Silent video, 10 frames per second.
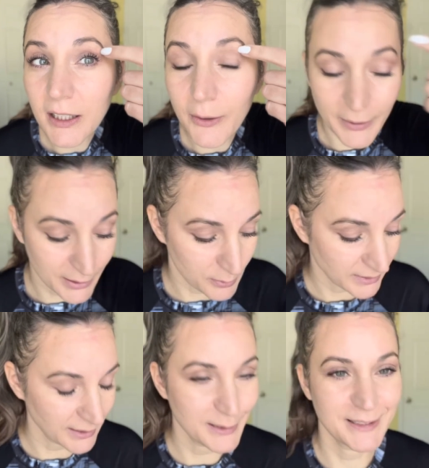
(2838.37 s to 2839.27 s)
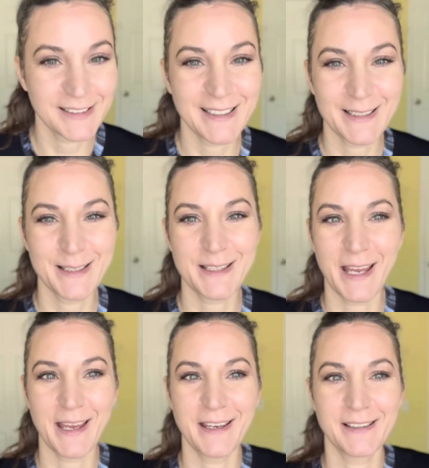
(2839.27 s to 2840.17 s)
Oh, I know what that is. That is
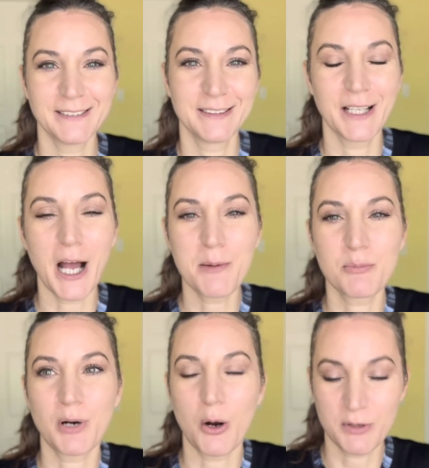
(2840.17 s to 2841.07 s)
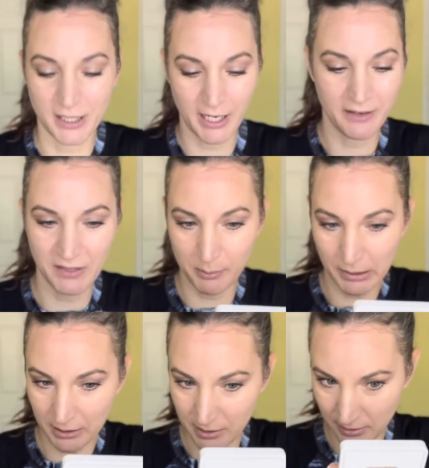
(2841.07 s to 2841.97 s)
an eyebrow that I have not
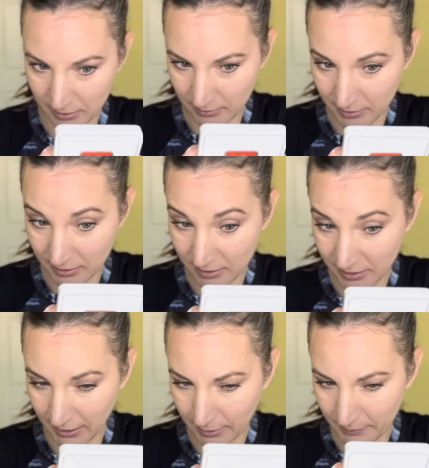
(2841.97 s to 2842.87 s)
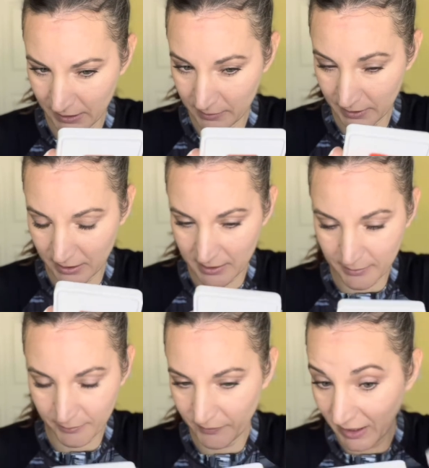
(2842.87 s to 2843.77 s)
plucked. Yep, that's what it is,
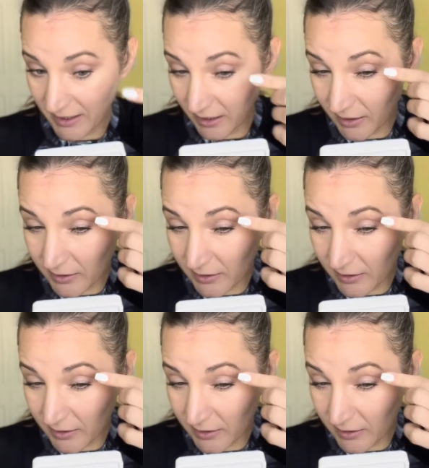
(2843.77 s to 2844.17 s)
I think.